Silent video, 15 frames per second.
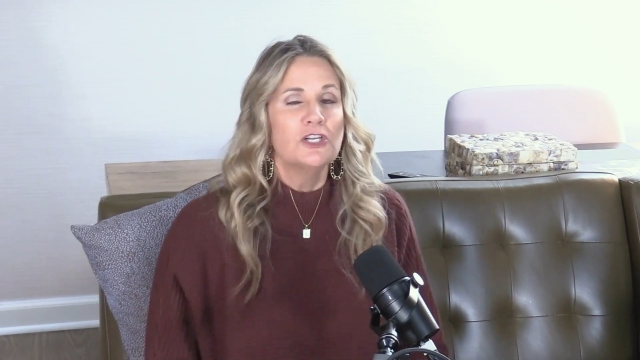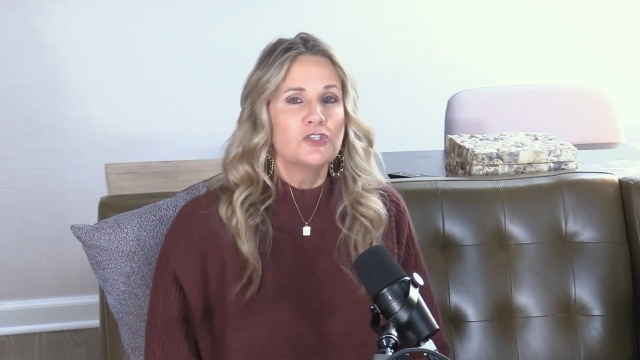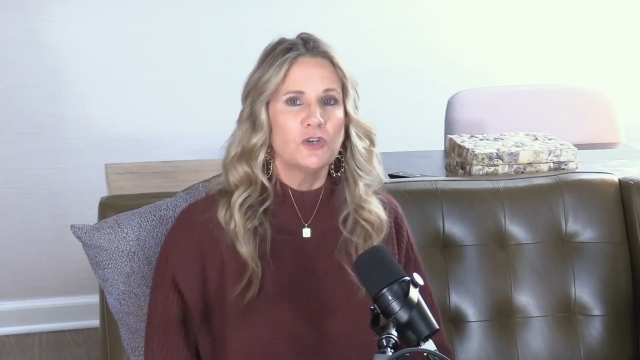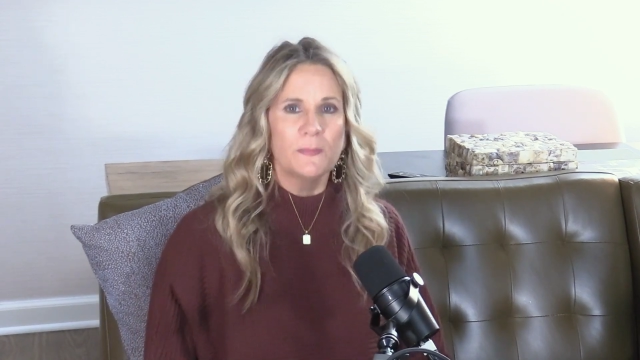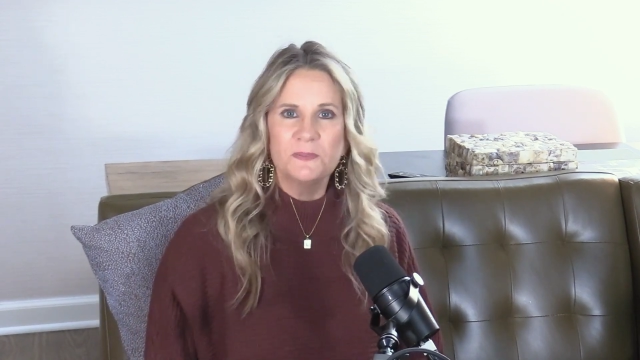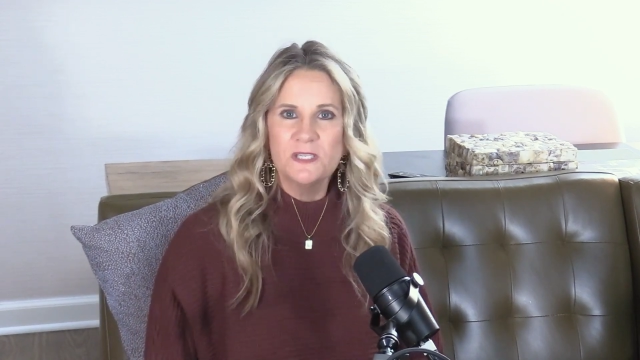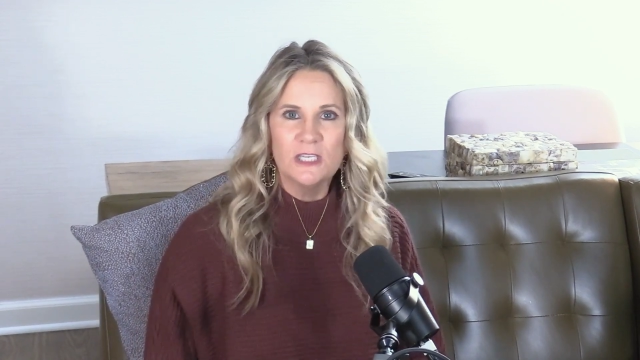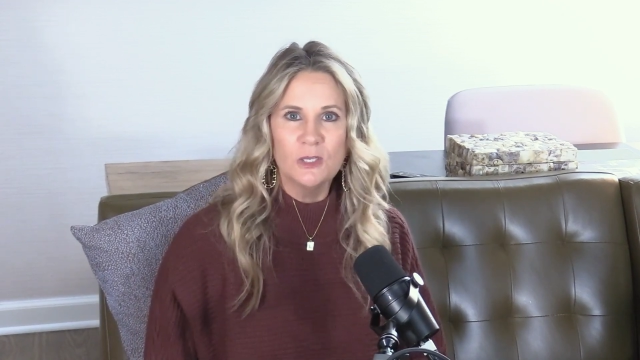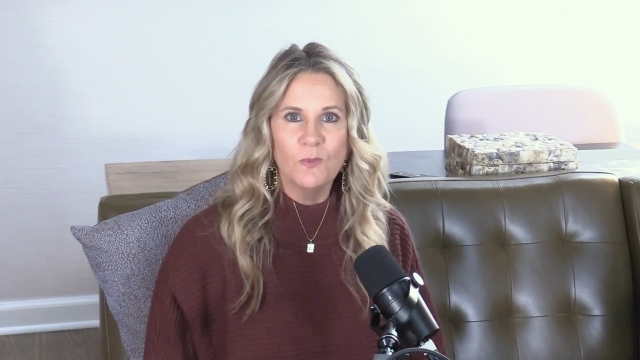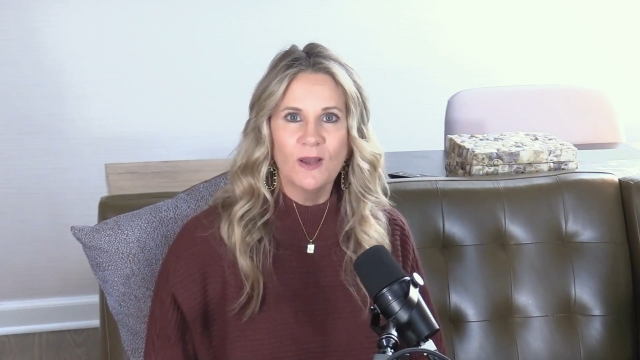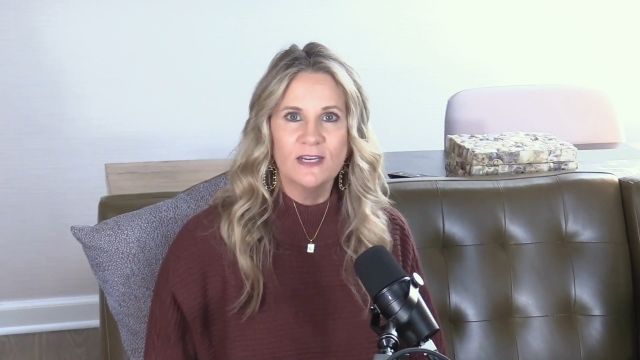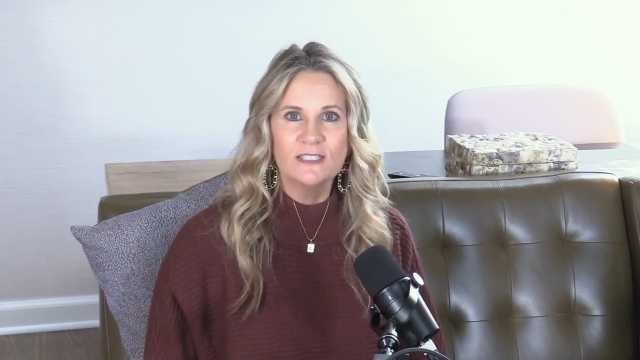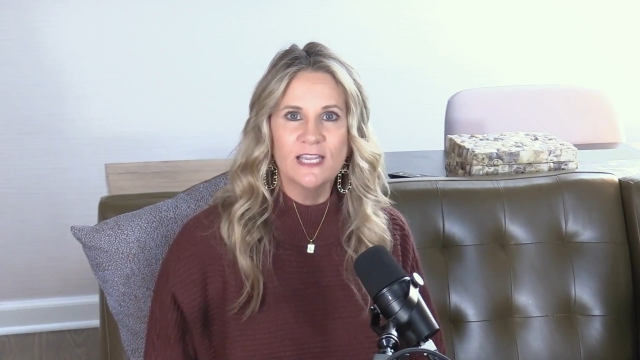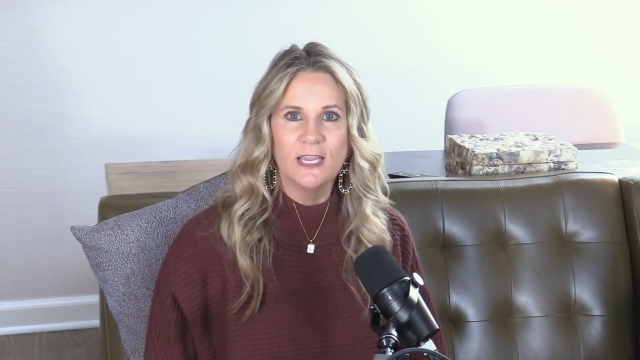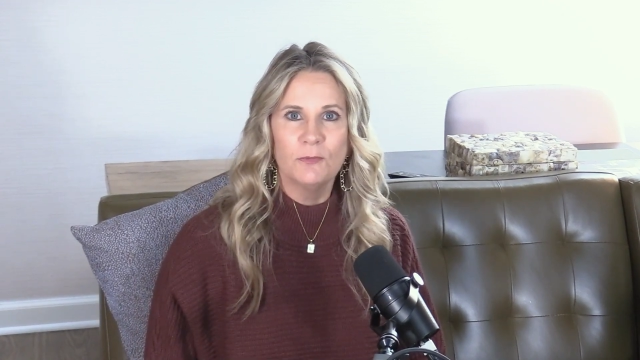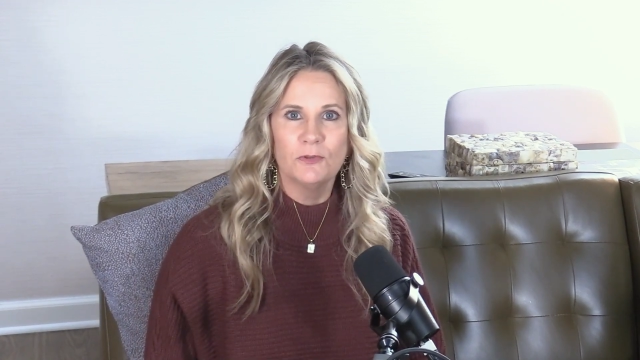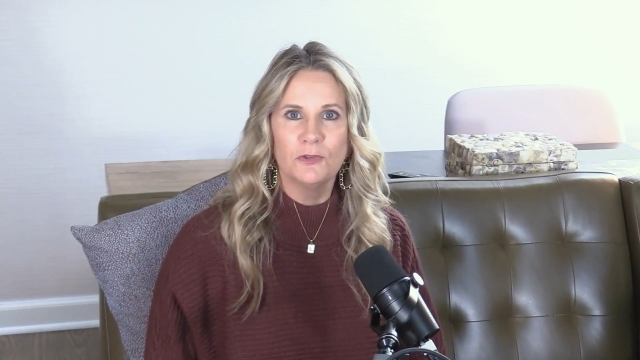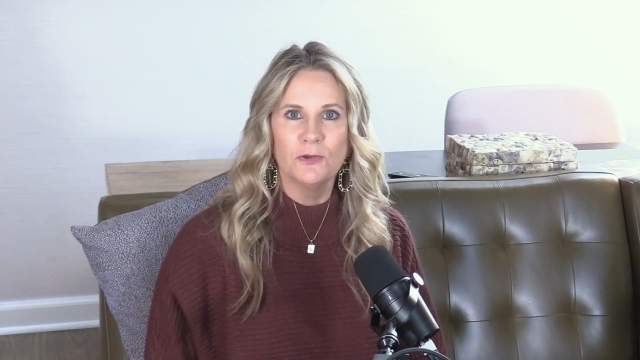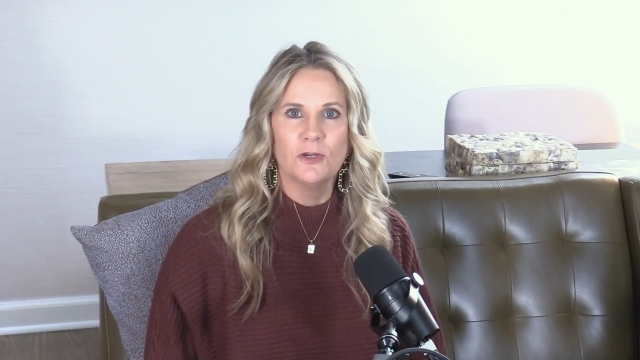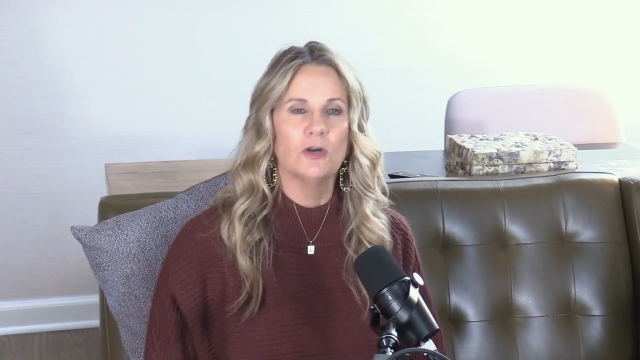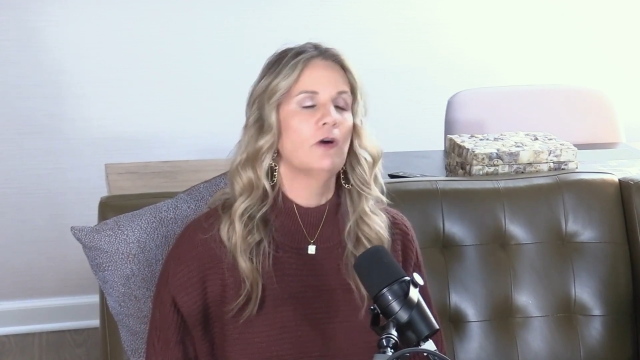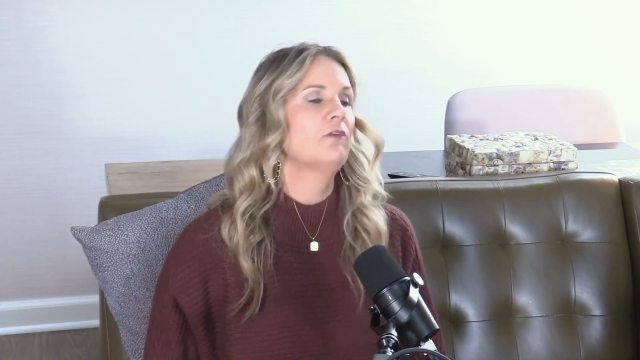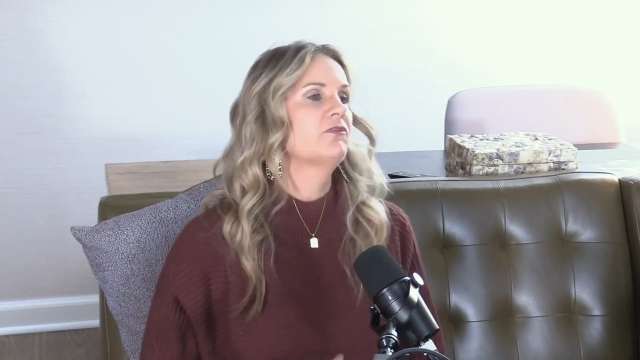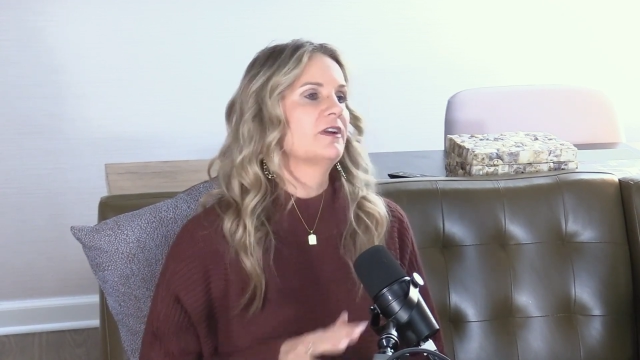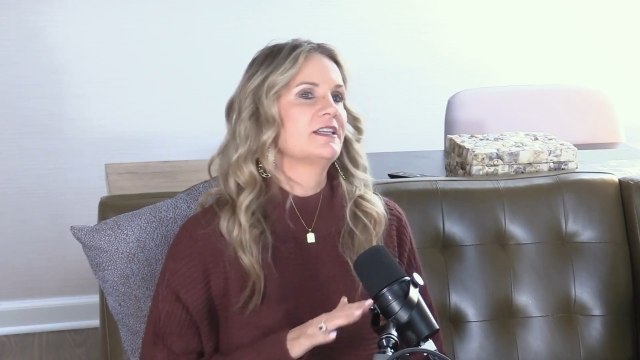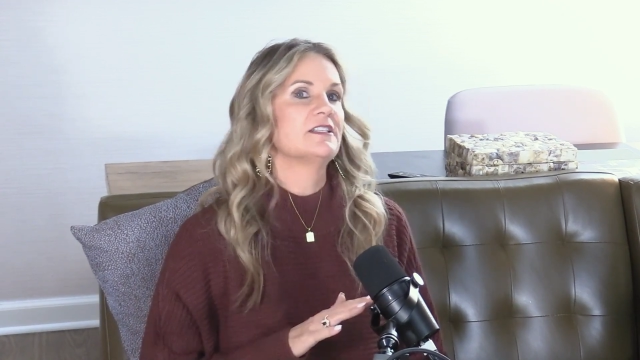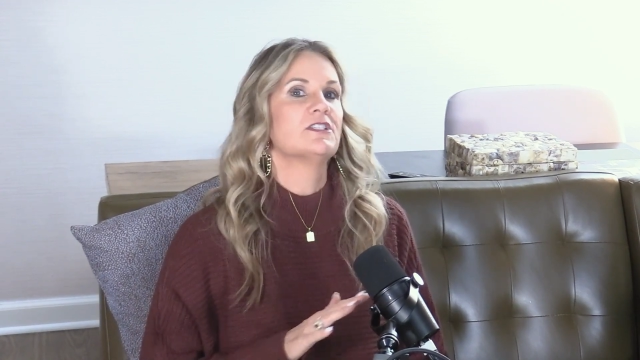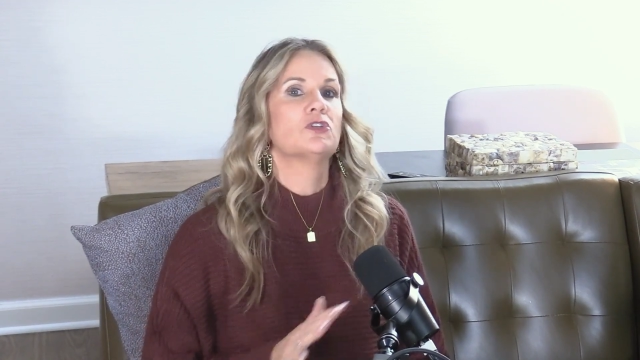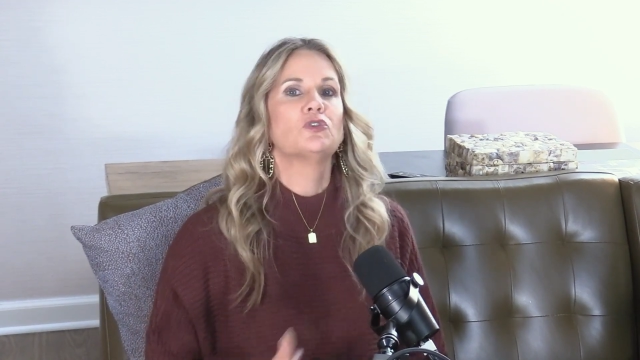Trips that you want to take with your girlfriends.